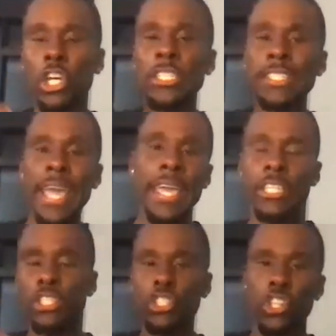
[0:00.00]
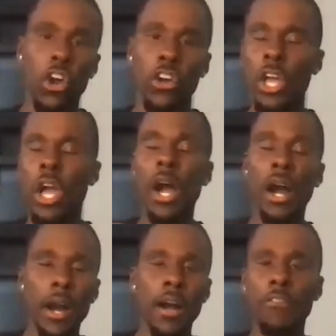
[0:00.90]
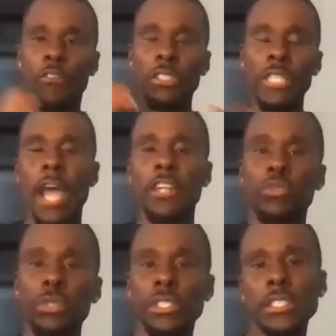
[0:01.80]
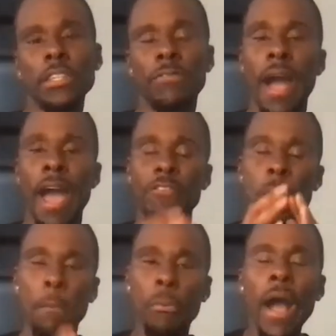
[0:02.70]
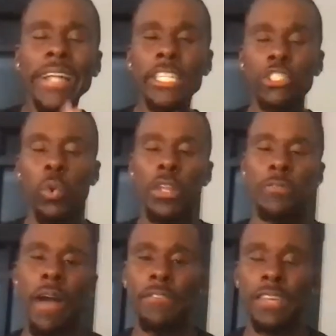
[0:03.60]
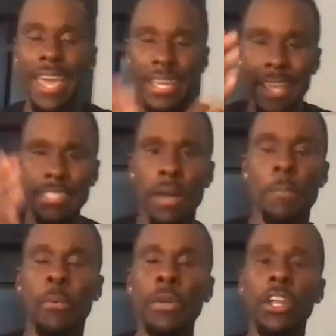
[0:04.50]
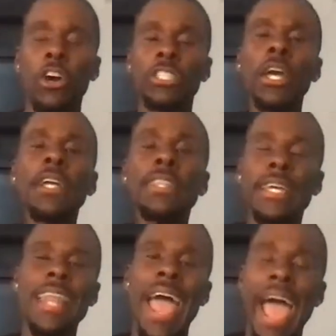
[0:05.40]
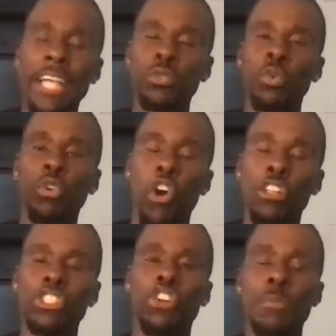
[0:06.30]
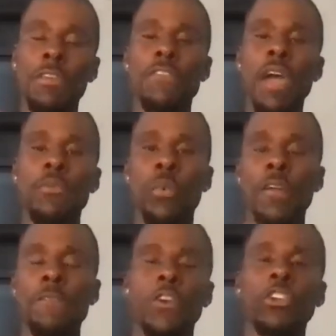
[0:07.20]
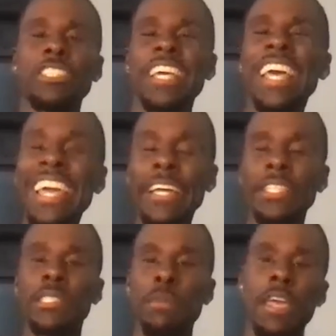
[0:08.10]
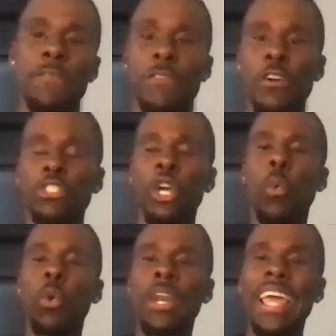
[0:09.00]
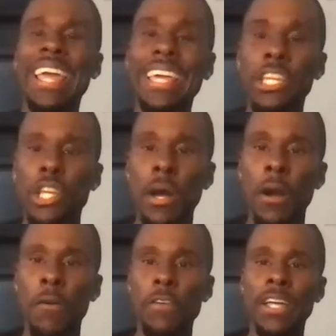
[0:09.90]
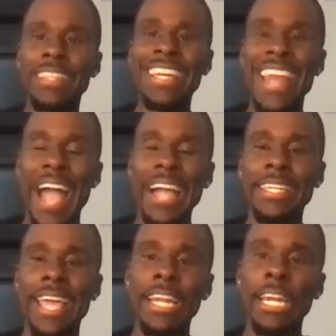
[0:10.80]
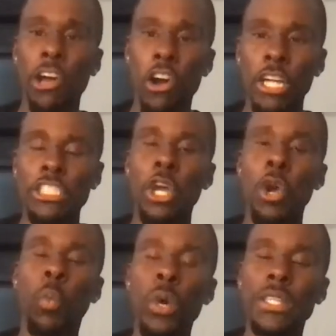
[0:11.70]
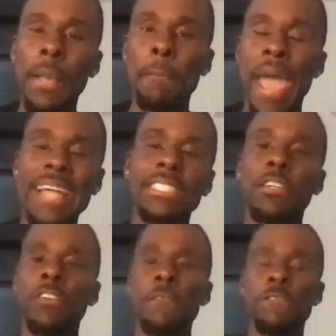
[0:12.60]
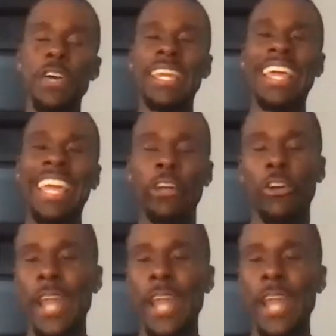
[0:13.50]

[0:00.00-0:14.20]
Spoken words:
date start of Retired 365 Project 25K. That's my pre-launch. Then the actual launch is going to be February 1st, ends May 1st. We're going to end off the 90-day launch with a massive event here in